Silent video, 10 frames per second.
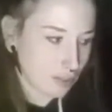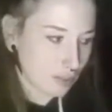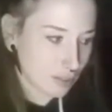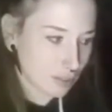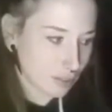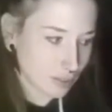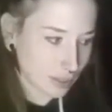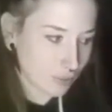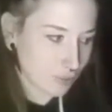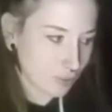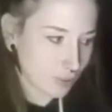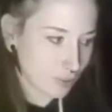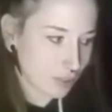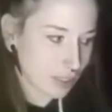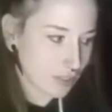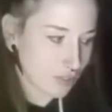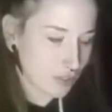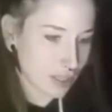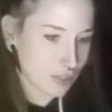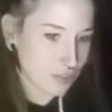get to know the ins and
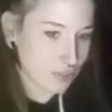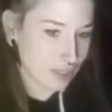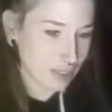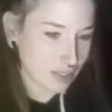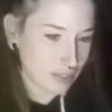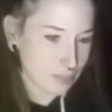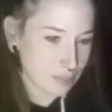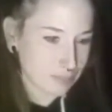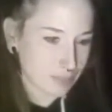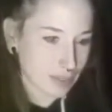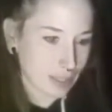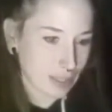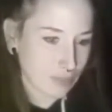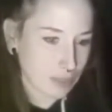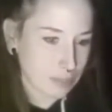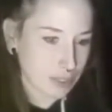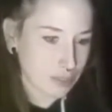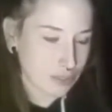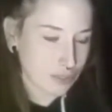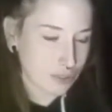outs, and have them teach
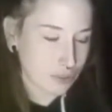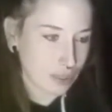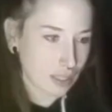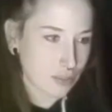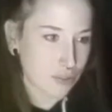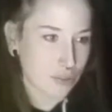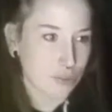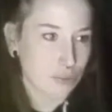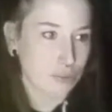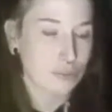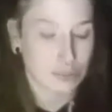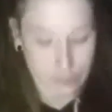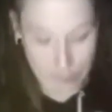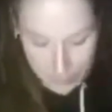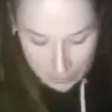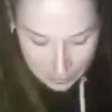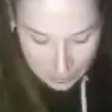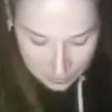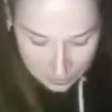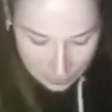you how to recognize
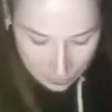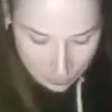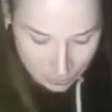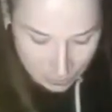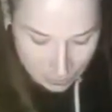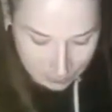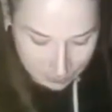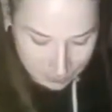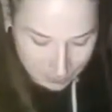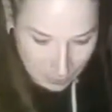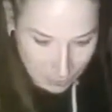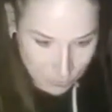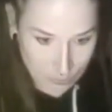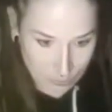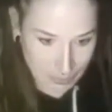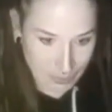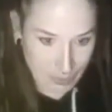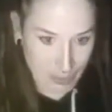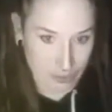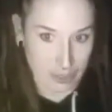energy, how to recognize
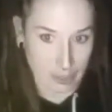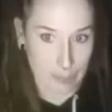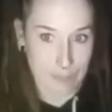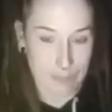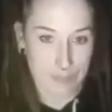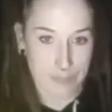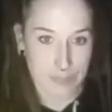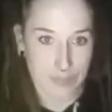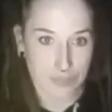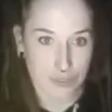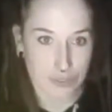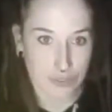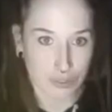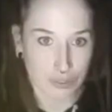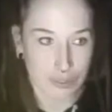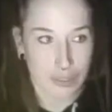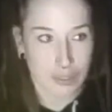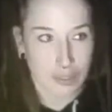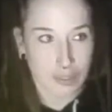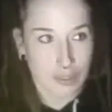them for sure.
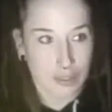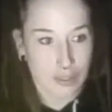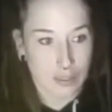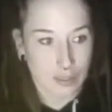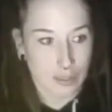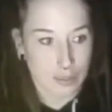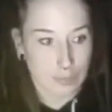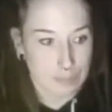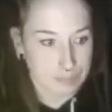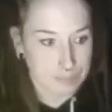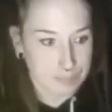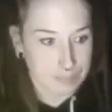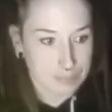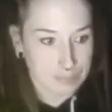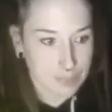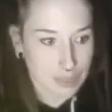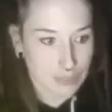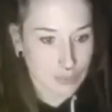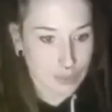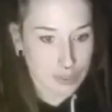Um, for
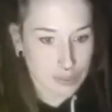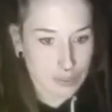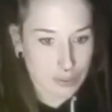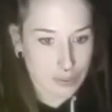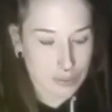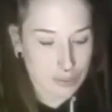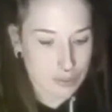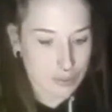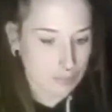instance,